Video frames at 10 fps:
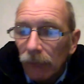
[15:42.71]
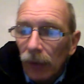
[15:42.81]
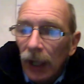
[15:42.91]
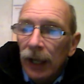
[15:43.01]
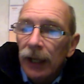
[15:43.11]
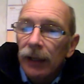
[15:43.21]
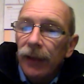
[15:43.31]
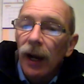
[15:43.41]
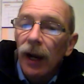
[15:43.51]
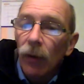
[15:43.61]

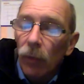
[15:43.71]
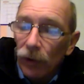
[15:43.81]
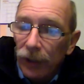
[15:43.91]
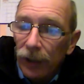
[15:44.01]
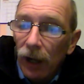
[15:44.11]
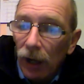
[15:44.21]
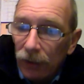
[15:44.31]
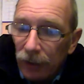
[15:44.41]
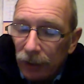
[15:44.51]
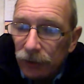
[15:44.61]
They are what they are.
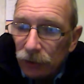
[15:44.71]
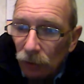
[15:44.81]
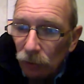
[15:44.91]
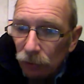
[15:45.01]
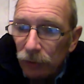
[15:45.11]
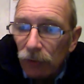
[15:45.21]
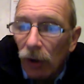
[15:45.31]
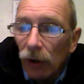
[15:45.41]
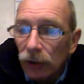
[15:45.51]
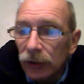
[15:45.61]
They are just ordinary
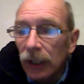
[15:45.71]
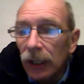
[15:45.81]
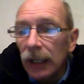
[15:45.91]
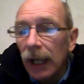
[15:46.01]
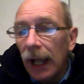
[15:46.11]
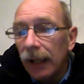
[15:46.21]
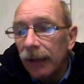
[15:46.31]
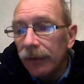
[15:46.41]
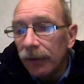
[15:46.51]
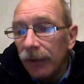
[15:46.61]
rocks,
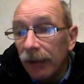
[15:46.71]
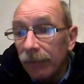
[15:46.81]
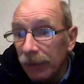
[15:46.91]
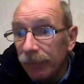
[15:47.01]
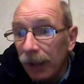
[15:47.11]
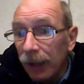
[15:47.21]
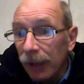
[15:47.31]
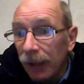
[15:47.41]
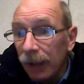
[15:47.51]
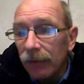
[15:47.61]
and they have been bent.
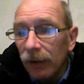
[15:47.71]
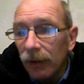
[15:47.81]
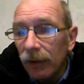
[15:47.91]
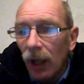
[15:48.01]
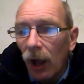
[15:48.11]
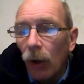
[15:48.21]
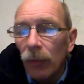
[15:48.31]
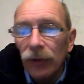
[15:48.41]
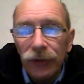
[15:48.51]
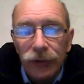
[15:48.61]
And
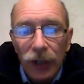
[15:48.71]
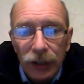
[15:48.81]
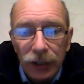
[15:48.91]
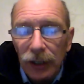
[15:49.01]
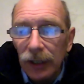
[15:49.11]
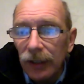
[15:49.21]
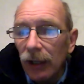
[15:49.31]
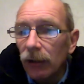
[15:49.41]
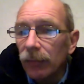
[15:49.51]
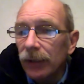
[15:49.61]
almost certainly
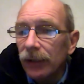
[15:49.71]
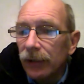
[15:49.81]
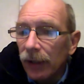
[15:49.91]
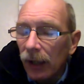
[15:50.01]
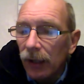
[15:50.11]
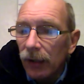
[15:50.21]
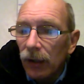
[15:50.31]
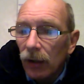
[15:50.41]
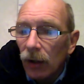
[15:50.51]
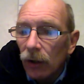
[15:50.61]
that will have been done
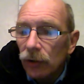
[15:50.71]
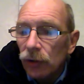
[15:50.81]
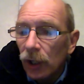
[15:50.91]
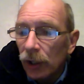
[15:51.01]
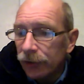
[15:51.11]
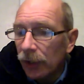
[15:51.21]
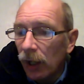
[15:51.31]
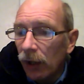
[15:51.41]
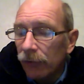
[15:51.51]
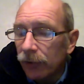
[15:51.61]
just
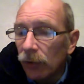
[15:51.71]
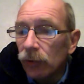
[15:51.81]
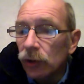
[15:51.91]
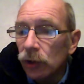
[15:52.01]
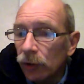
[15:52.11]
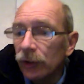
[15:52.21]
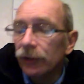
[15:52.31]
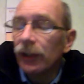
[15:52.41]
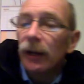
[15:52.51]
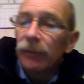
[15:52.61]
after or during the
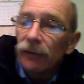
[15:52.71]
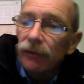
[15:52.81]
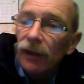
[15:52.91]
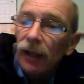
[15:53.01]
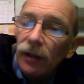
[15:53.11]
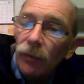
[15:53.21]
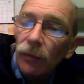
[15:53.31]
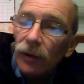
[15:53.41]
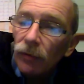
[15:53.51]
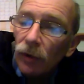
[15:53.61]
time of the flood,
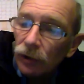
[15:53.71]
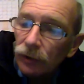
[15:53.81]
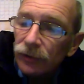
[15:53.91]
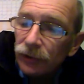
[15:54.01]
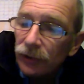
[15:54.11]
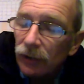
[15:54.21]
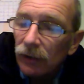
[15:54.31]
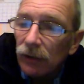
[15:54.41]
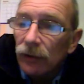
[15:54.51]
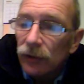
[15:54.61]
when the rocks were
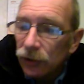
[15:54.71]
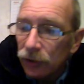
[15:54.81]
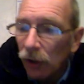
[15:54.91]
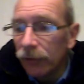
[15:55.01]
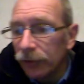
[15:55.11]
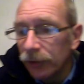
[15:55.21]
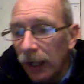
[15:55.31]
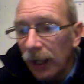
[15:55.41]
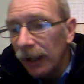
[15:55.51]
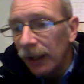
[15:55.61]
still soft
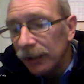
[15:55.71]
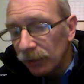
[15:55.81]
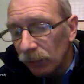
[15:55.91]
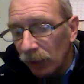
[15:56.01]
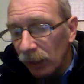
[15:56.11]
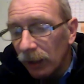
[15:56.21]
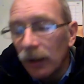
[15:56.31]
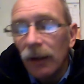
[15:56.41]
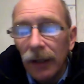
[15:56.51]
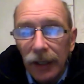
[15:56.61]
and, as it were,
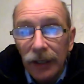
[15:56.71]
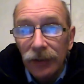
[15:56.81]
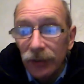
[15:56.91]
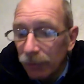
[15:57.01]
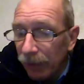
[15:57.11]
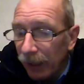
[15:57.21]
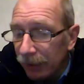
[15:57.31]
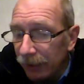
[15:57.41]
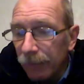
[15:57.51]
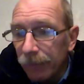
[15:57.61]
easy to bend.